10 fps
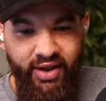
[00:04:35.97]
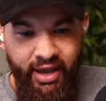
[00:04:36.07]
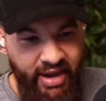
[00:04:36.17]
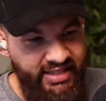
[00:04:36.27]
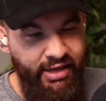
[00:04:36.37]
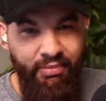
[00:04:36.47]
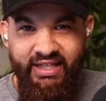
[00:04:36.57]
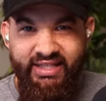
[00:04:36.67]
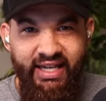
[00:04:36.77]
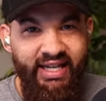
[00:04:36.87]

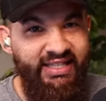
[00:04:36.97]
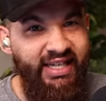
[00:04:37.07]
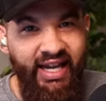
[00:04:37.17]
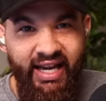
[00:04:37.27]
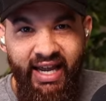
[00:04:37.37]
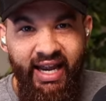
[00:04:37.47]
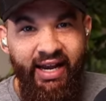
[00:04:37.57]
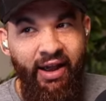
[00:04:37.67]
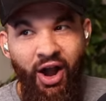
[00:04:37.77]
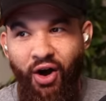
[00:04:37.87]
MSNBC, CNN,